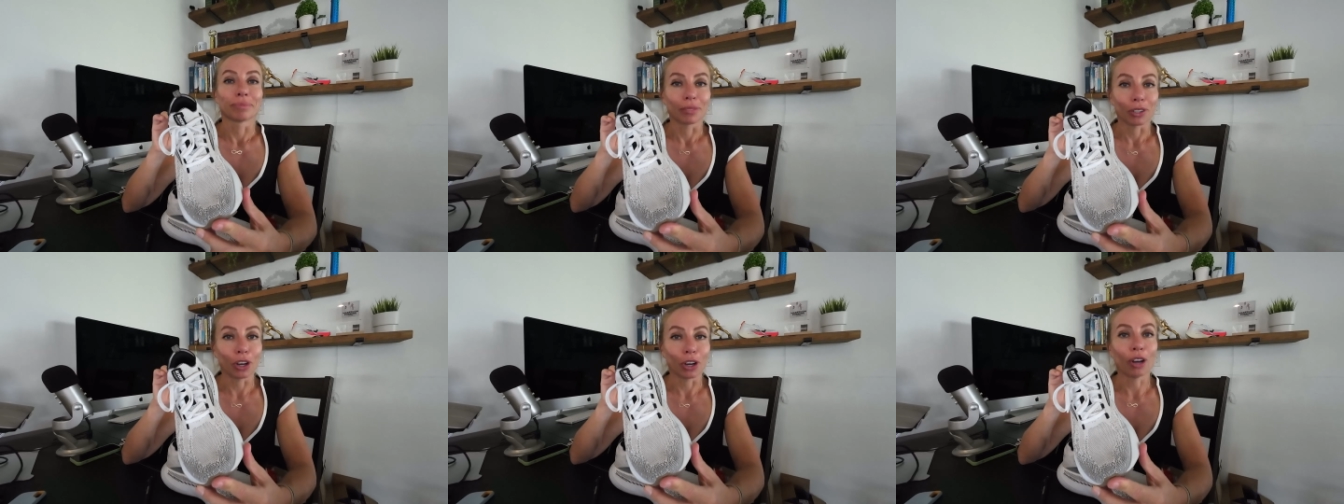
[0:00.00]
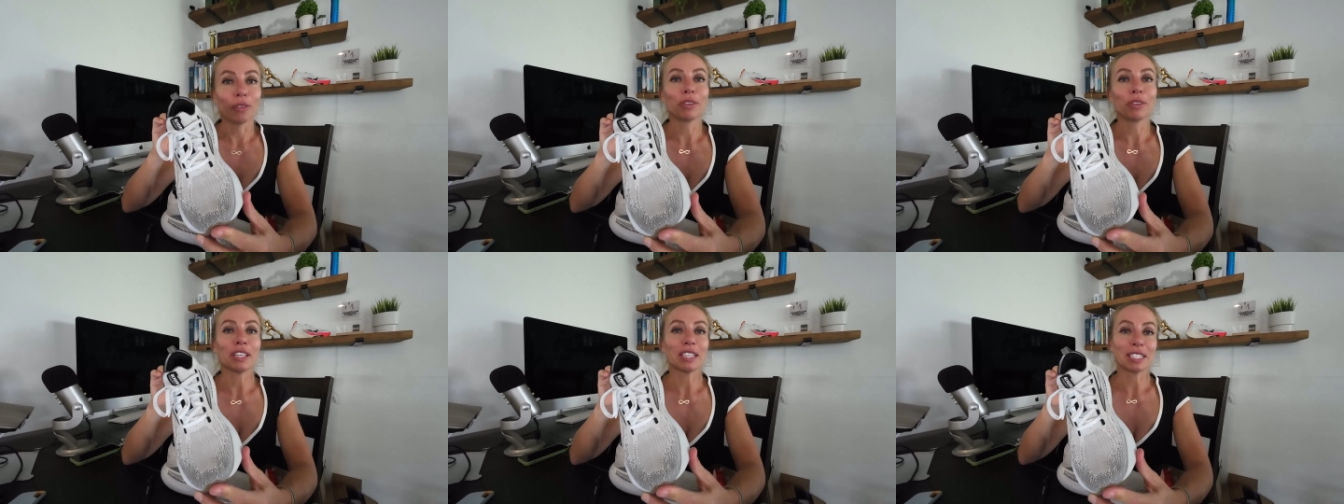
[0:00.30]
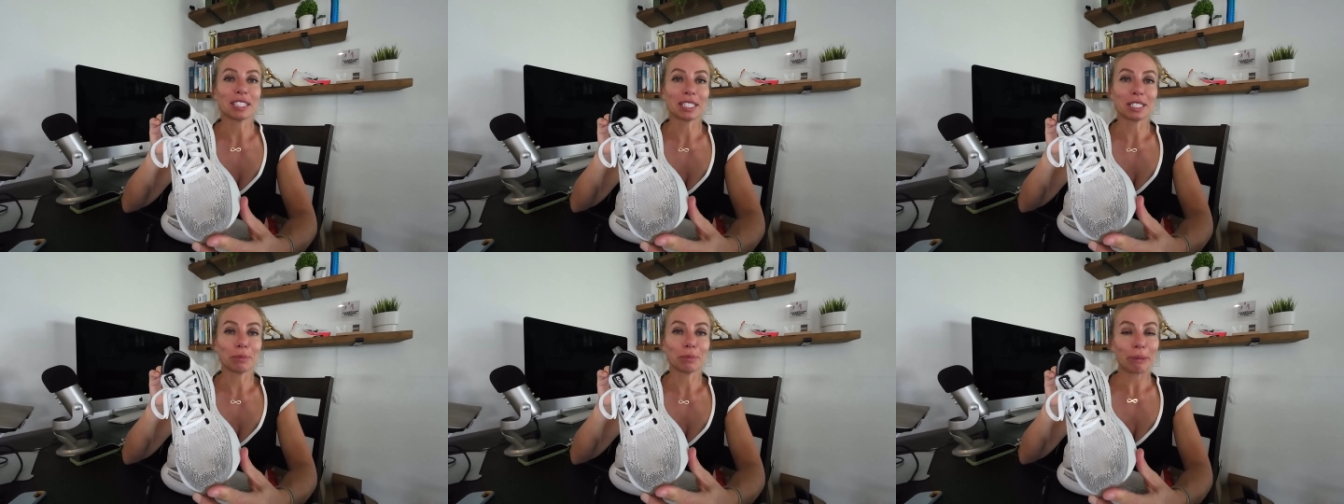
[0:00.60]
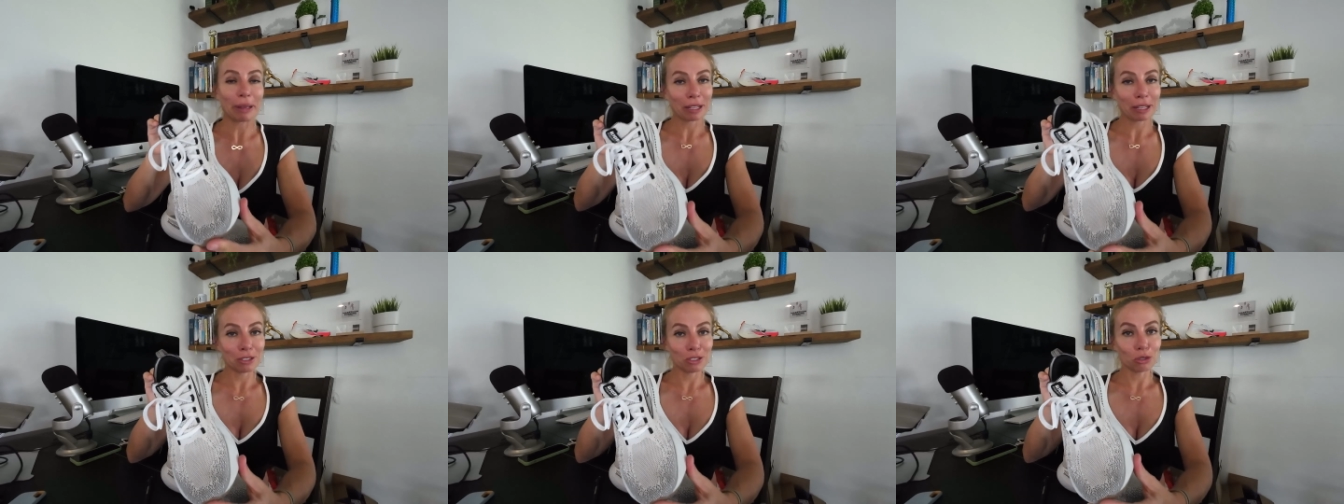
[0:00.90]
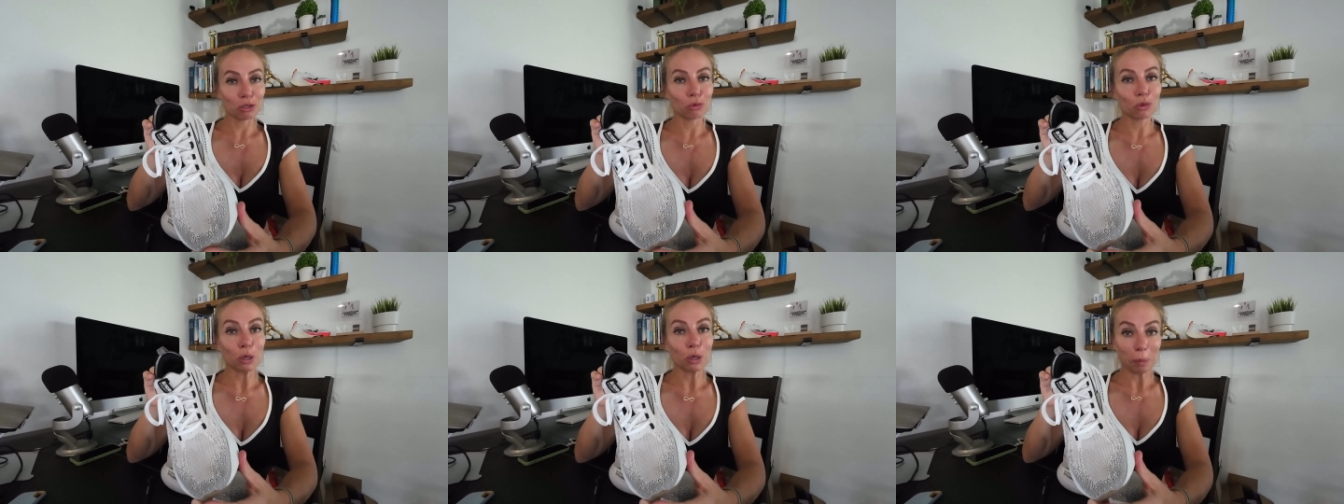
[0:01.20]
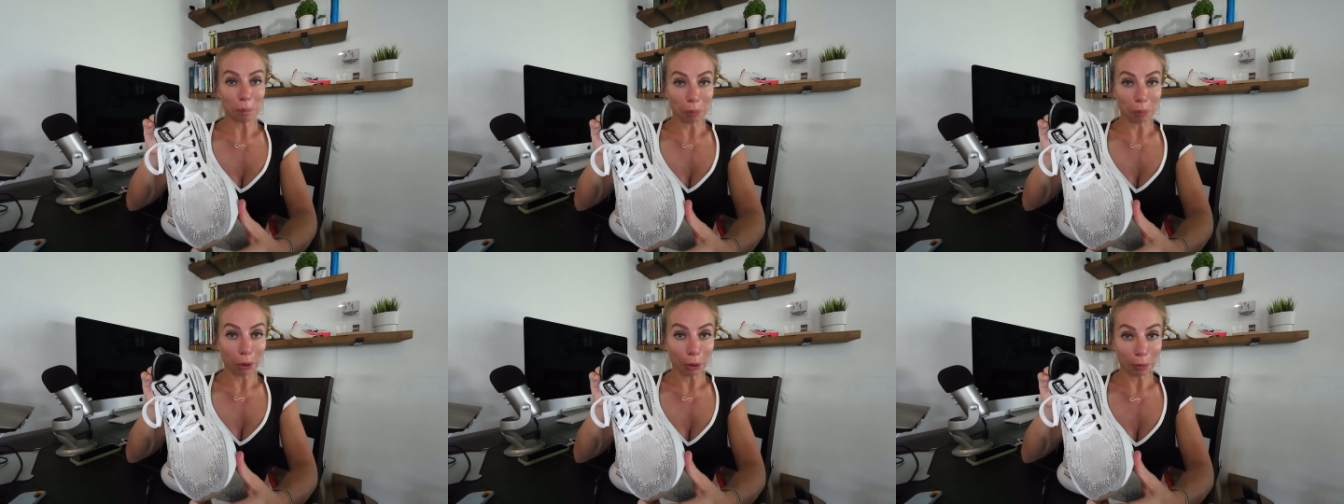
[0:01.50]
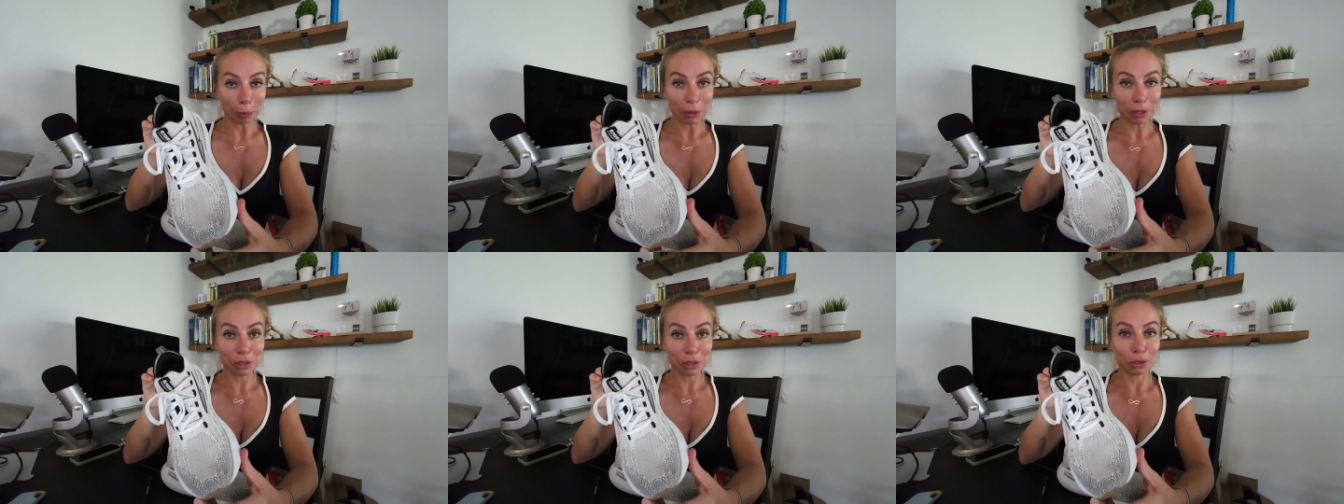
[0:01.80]
obviously it depends on what
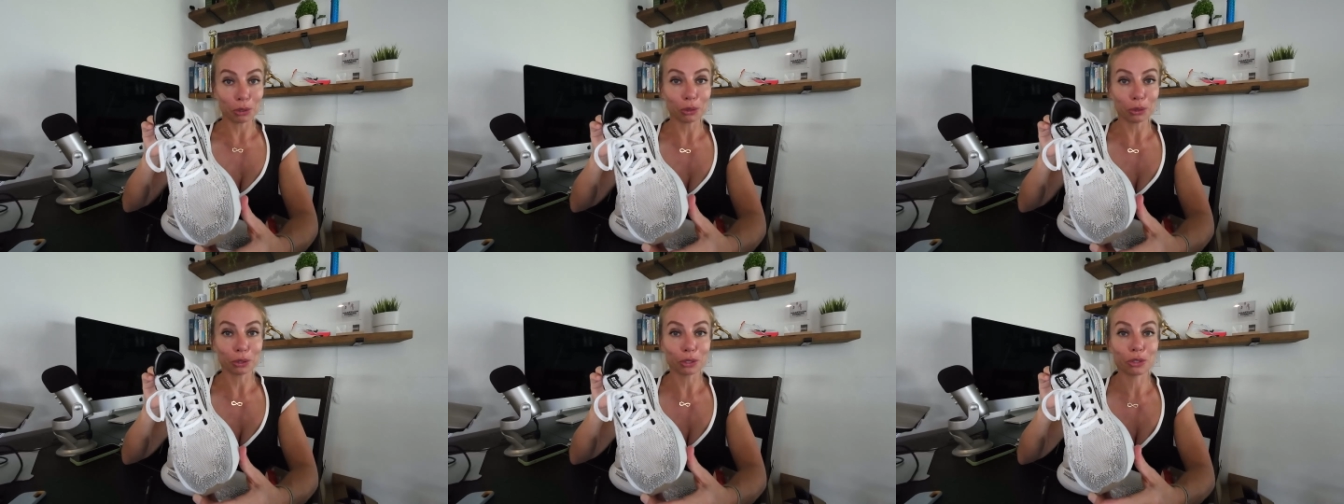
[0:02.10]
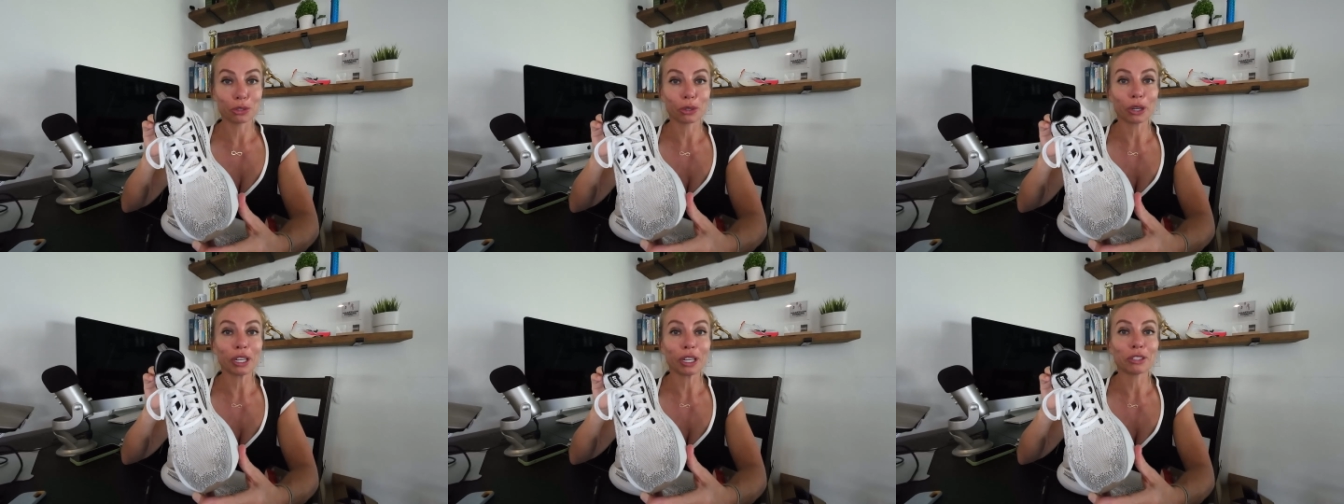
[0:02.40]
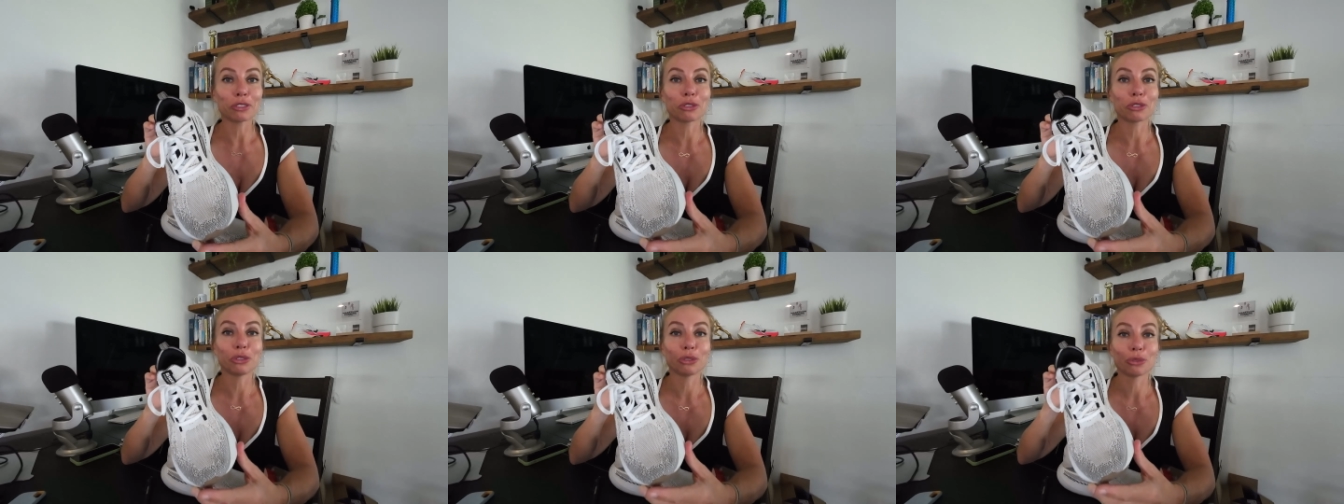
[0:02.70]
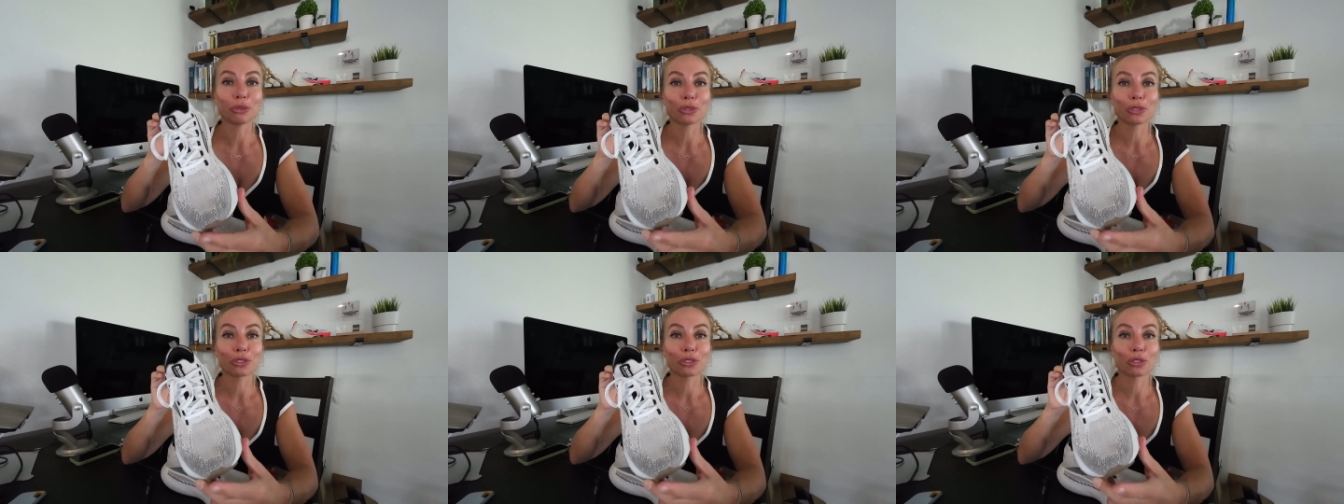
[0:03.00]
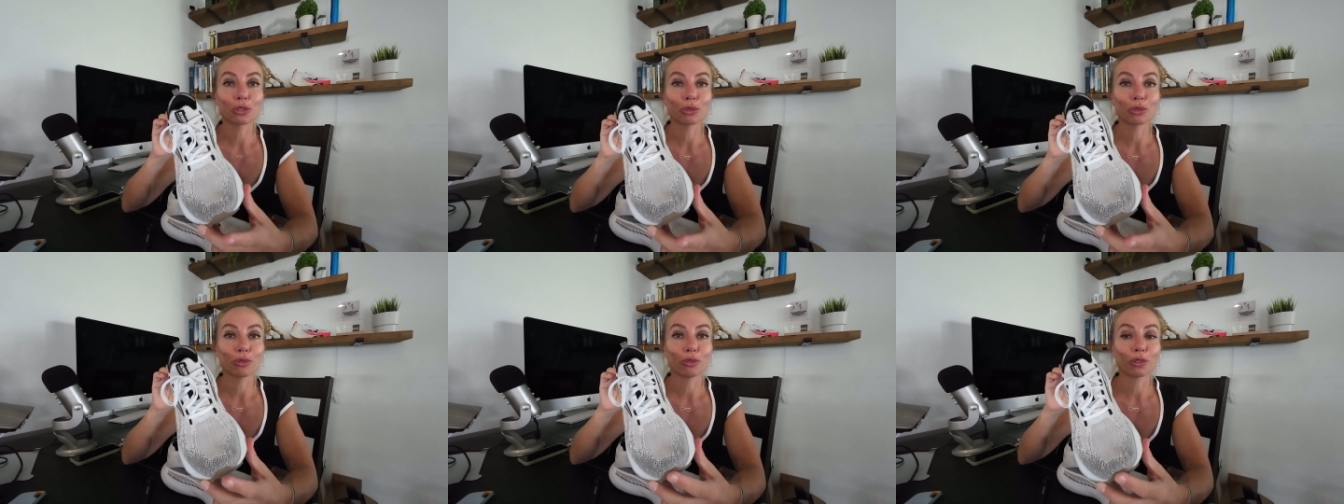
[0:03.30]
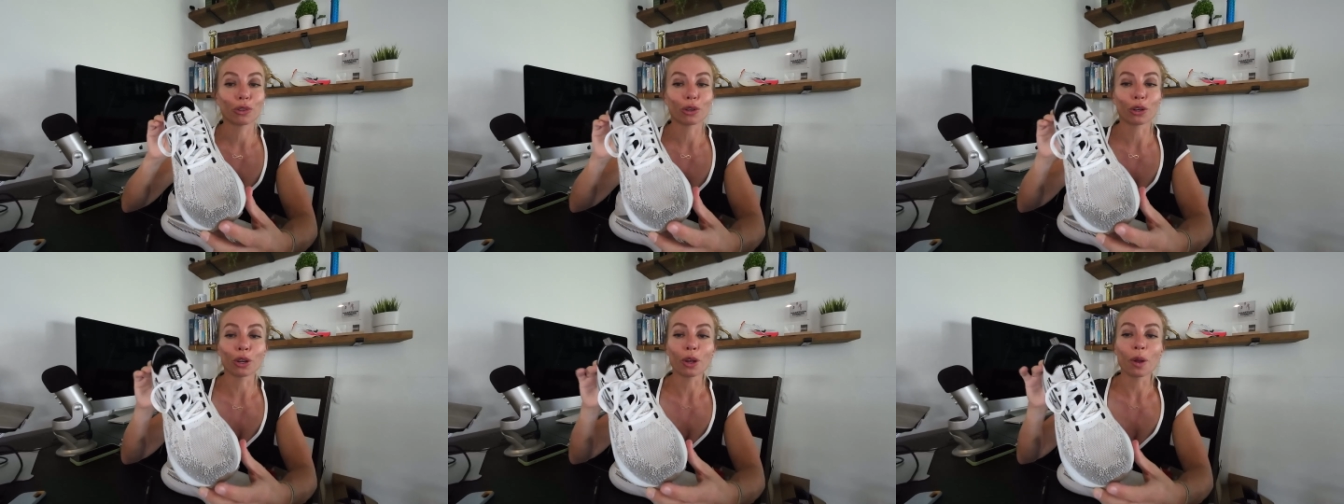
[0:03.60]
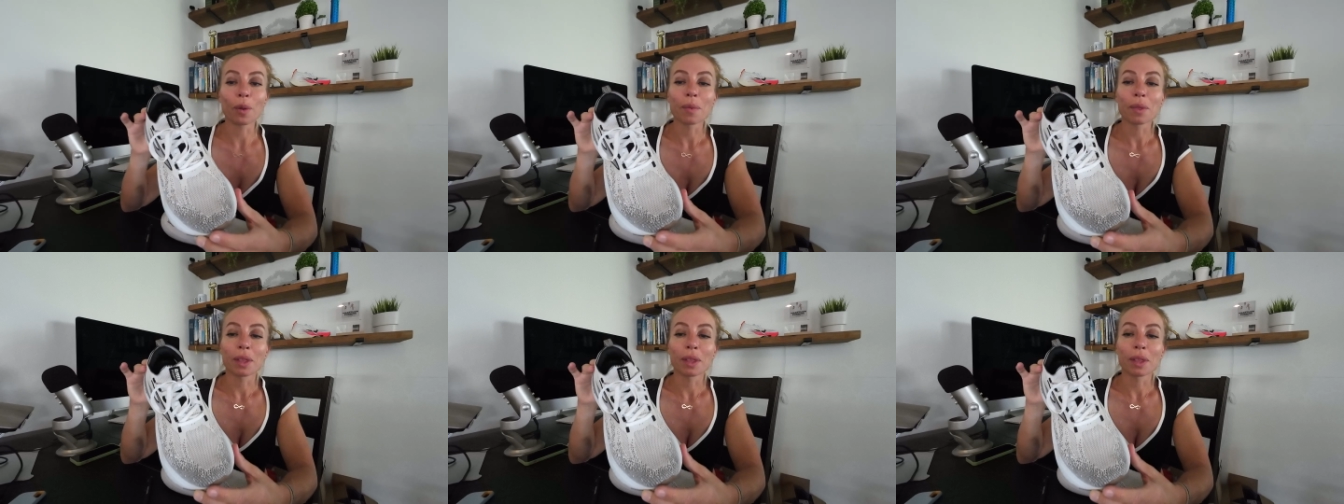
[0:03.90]
purpose you're trying to use the shoe for.